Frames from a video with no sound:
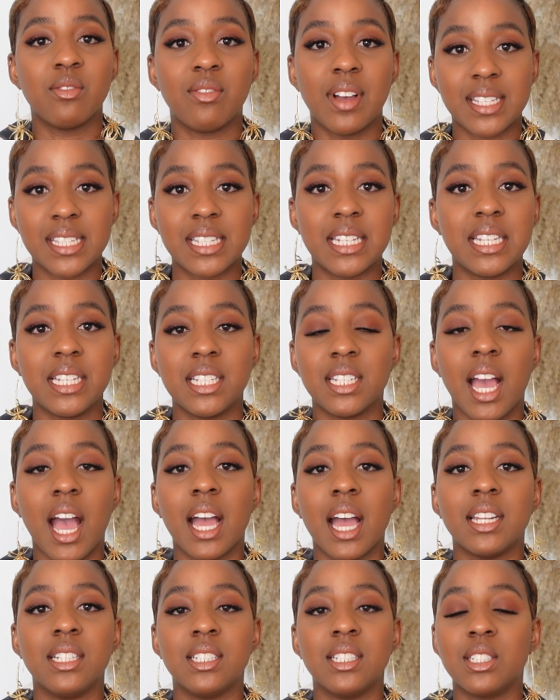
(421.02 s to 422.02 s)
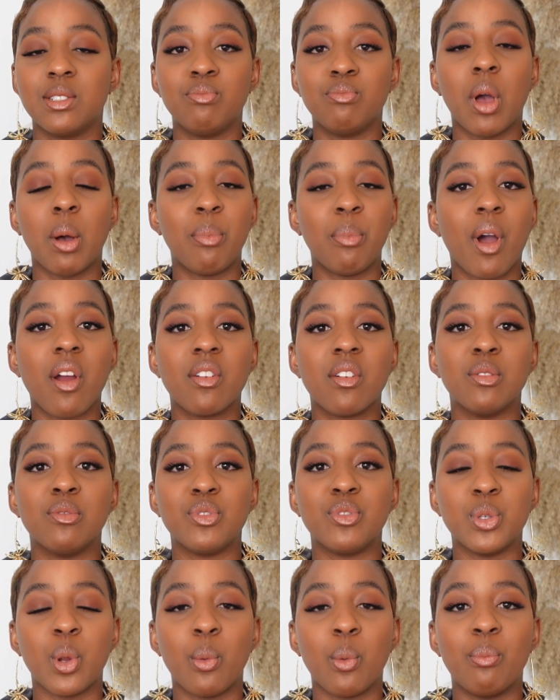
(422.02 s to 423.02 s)
Vaseline and a bar
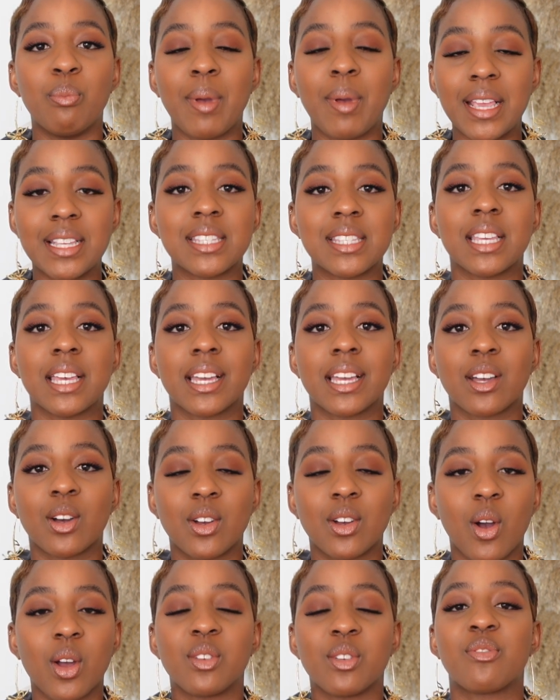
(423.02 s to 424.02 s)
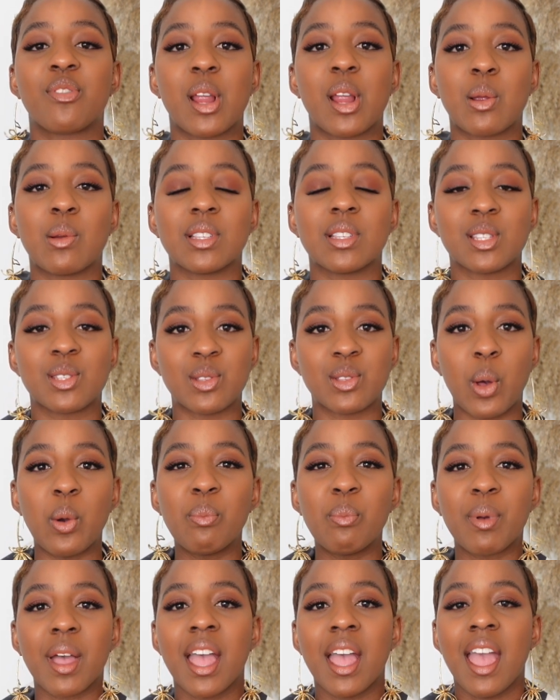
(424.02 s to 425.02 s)
of, you know, basic unfragranced
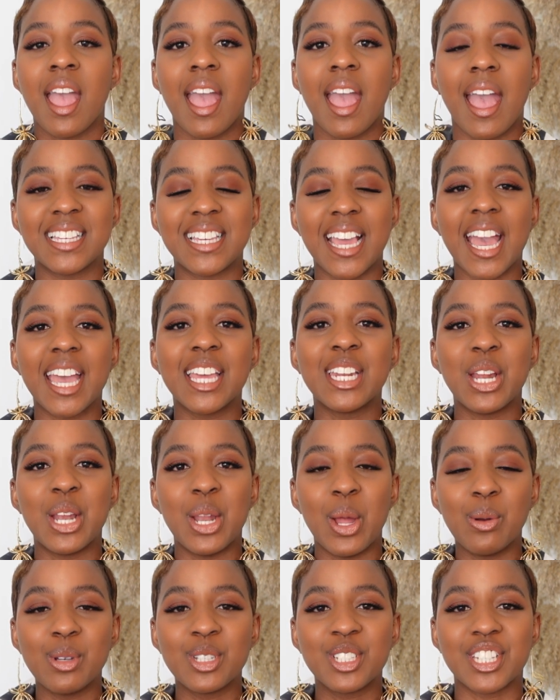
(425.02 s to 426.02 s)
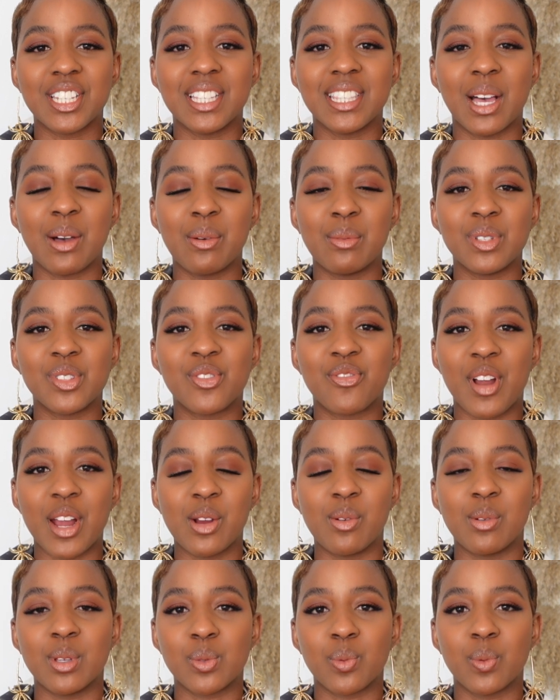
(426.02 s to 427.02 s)
soap. Getting a lotion that was
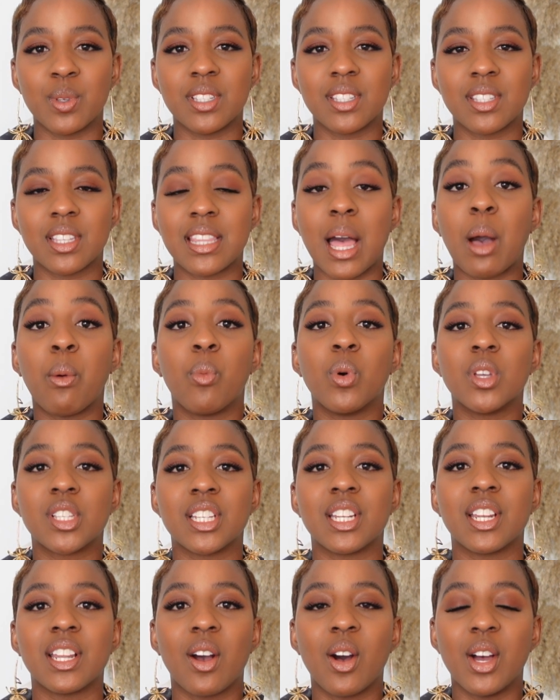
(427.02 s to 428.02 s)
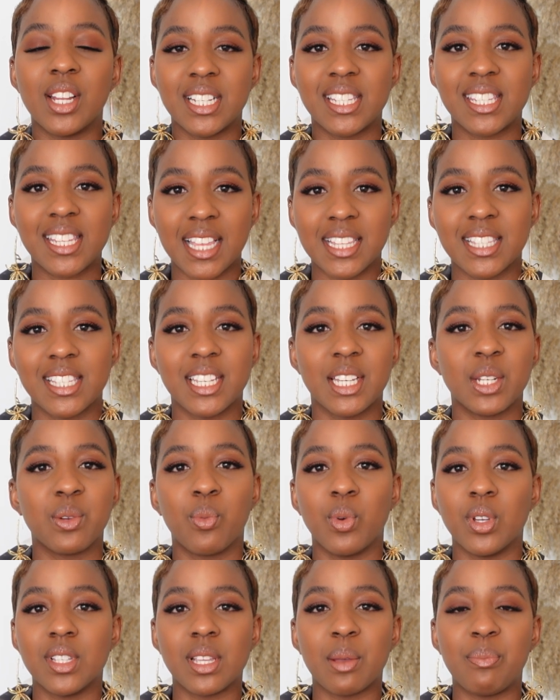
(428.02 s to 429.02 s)
fragranced, that wasn't unscented,
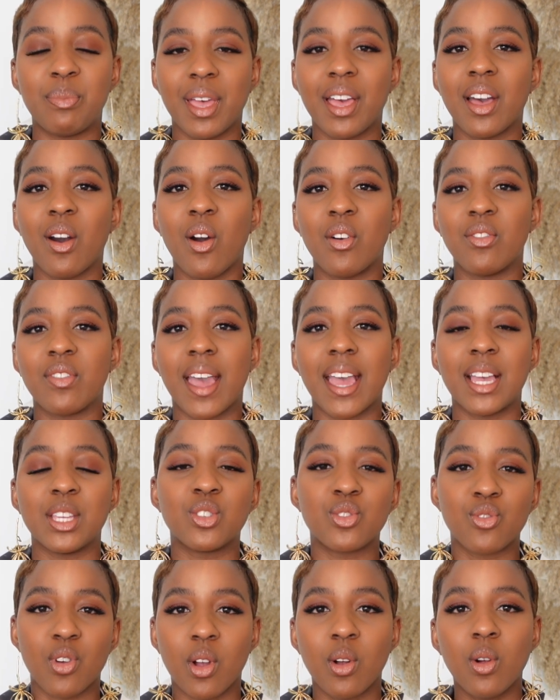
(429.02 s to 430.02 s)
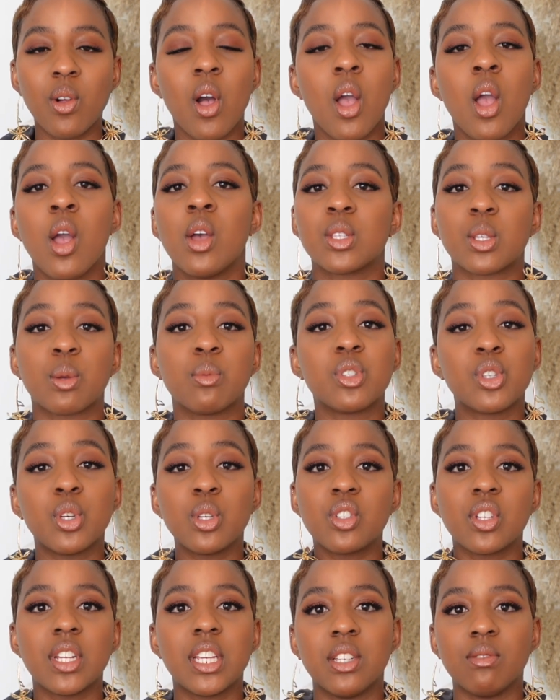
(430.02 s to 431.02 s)
was a bit of a struggle. So it was
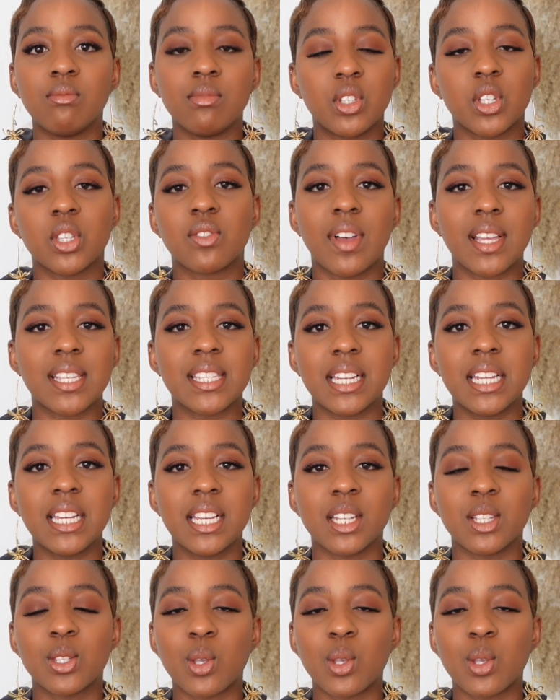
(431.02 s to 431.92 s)
usually just Vaseline.